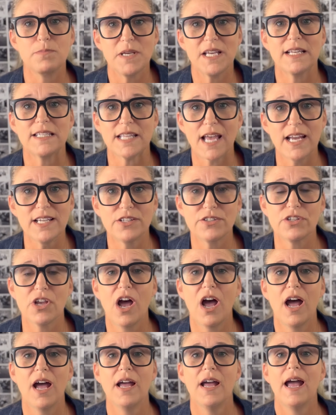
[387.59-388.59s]
because I
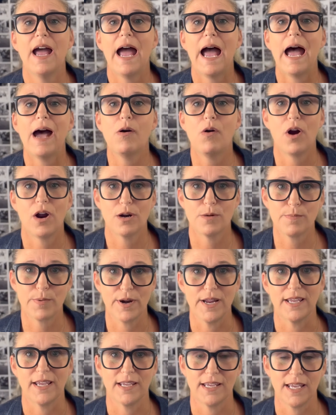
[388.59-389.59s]
saw how
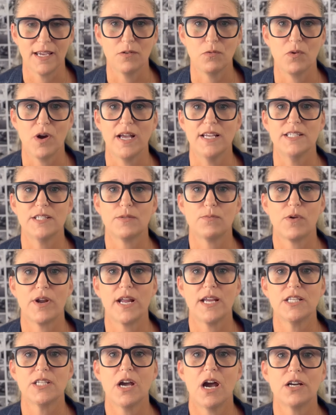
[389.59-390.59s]
heartbreaking it was when
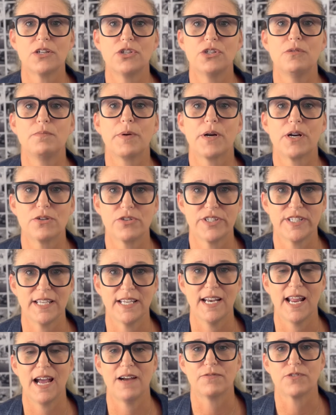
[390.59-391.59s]
I talked to
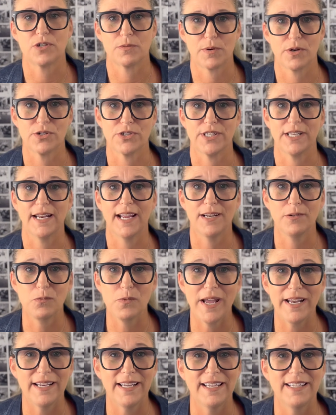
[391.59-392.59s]
person after person and
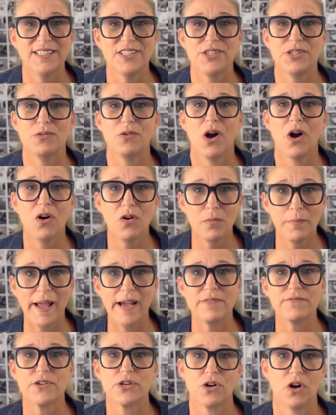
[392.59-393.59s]
went into home
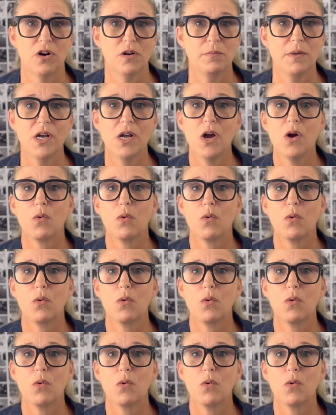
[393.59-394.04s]
after home